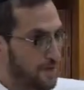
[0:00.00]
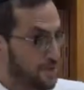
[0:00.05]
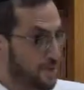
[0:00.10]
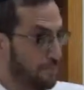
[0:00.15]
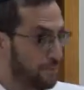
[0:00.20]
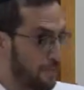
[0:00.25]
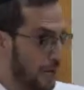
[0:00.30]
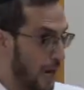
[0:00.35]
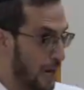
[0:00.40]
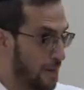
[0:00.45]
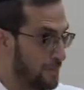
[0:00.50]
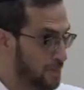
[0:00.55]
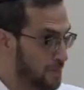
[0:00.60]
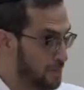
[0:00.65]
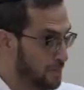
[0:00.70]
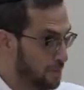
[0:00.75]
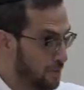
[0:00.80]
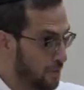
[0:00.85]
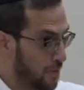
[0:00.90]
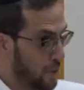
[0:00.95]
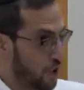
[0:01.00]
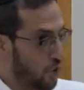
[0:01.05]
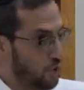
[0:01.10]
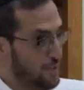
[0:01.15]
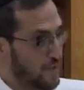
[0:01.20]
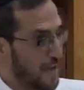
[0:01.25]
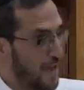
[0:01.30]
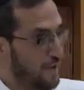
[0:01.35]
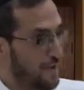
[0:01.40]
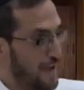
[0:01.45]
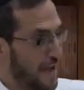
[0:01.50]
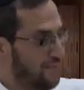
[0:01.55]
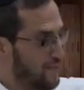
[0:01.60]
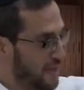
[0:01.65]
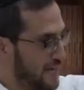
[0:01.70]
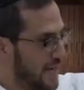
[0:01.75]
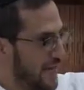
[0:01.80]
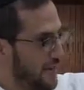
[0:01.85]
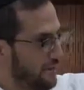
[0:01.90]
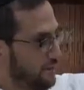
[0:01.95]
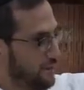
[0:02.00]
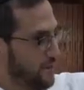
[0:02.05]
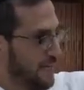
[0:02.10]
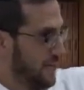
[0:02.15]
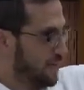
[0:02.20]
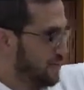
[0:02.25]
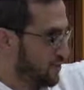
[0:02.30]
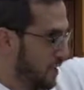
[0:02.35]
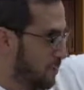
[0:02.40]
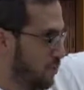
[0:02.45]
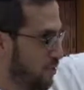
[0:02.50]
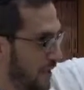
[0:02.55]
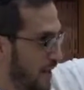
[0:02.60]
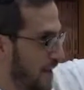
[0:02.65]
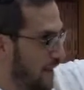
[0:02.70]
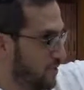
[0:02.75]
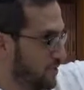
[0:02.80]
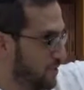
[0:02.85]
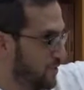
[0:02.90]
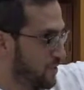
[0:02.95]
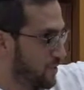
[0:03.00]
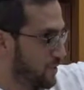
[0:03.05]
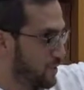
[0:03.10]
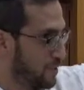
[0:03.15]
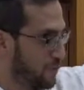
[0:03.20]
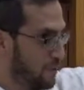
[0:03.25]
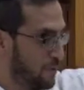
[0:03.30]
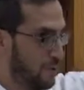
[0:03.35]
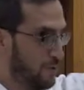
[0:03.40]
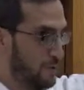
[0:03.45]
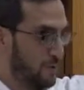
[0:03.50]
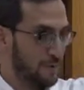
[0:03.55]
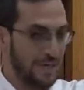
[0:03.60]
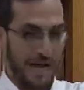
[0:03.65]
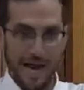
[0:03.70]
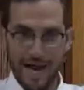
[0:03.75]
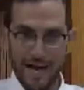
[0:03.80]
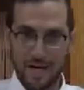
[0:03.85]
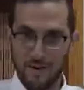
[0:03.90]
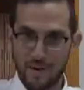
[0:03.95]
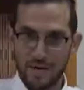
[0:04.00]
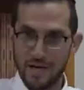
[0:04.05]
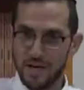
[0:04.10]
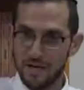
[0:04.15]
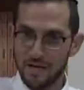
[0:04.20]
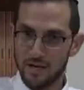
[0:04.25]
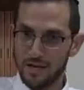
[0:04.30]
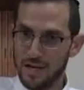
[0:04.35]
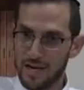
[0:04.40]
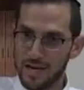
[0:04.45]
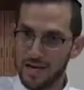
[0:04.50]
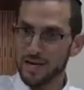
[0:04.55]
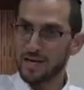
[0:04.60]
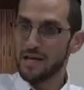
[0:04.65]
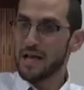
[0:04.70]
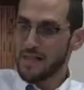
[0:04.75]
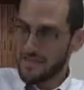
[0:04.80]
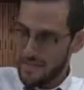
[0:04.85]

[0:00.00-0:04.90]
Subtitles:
Sometimes in a hotel, they have the candles like somewhere else, not anywhere near you eating.